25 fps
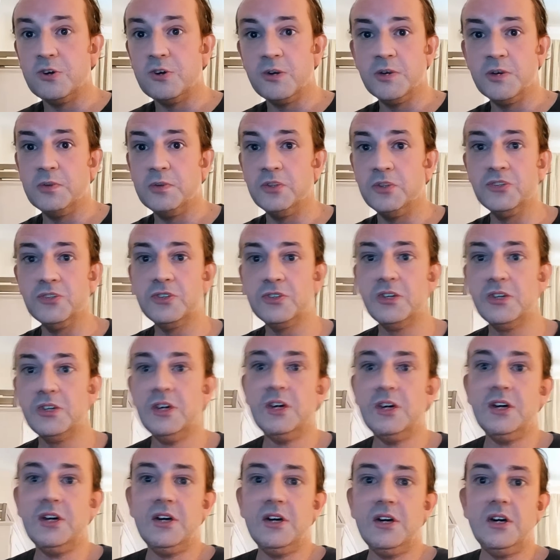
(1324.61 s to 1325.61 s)
It was
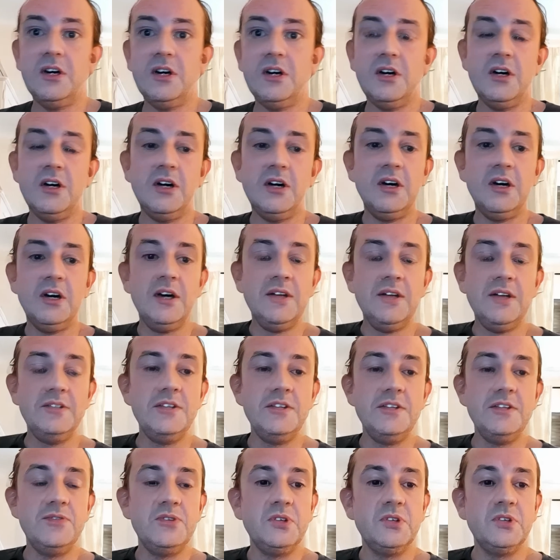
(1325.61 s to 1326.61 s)

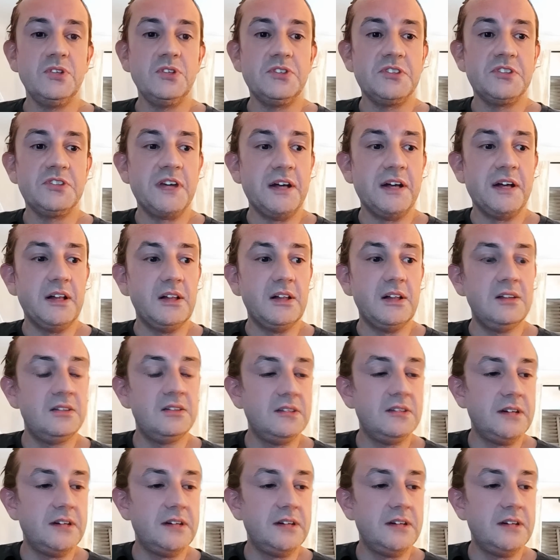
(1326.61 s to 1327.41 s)
difficult to tell.